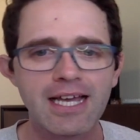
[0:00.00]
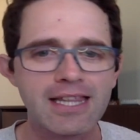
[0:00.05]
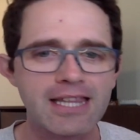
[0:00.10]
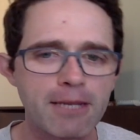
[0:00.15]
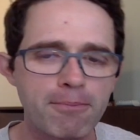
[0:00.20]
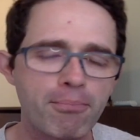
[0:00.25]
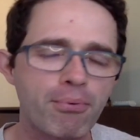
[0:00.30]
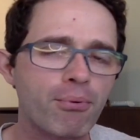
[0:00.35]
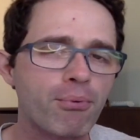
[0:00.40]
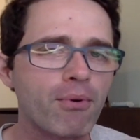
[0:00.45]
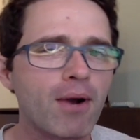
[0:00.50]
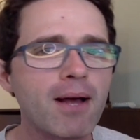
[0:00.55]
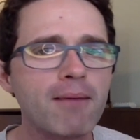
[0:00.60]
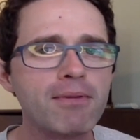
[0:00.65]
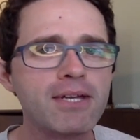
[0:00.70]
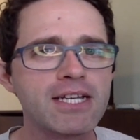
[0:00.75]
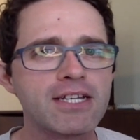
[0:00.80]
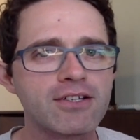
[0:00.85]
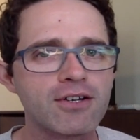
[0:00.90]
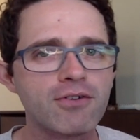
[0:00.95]
they
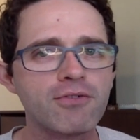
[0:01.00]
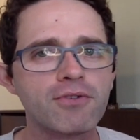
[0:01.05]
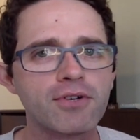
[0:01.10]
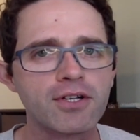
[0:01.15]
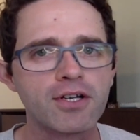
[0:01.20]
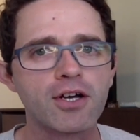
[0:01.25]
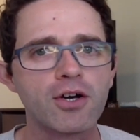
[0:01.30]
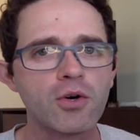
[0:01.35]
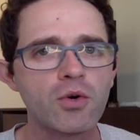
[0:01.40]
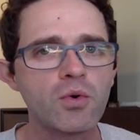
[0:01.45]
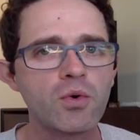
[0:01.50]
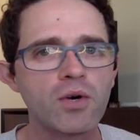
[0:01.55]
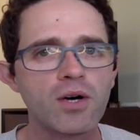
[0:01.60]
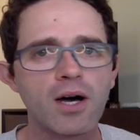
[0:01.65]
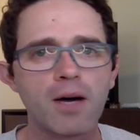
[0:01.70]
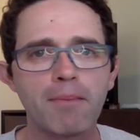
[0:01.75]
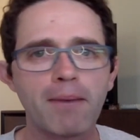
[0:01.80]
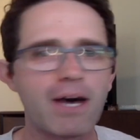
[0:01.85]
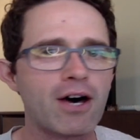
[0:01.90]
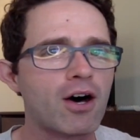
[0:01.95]
probably don't know
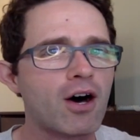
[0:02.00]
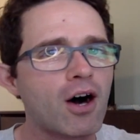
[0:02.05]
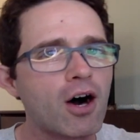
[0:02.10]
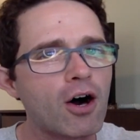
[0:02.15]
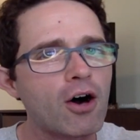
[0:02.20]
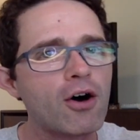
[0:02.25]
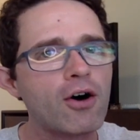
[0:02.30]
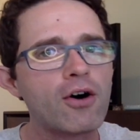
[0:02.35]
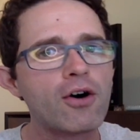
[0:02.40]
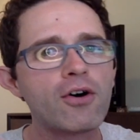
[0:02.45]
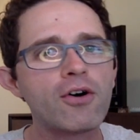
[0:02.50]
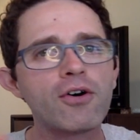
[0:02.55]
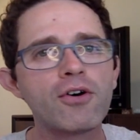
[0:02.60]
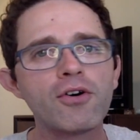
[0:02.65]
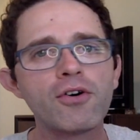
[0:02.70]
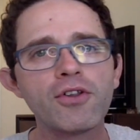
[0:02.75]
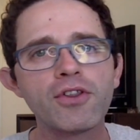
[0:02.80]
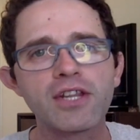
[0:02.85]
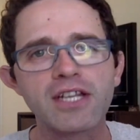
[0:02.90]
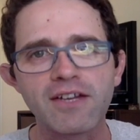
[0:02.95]
about
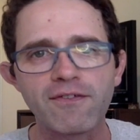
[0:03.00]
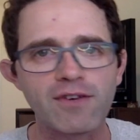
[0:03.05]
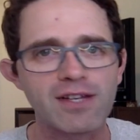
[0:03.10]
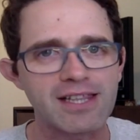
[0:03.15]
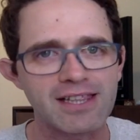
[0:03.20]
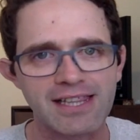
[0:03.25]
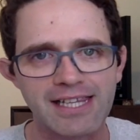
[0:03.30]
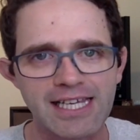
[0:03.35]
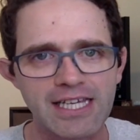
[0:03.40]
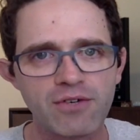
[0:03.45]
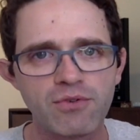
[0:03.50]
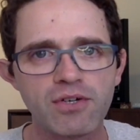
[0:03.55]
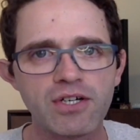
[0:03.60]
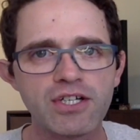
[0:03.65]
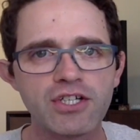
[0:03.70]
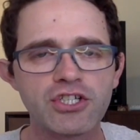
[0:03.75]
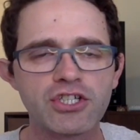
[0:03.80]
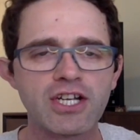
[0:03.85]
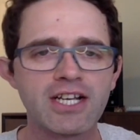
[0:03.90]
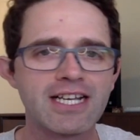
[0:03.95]
all the different
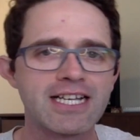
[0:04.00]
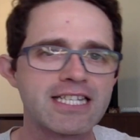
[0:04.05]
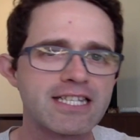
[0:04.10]
language,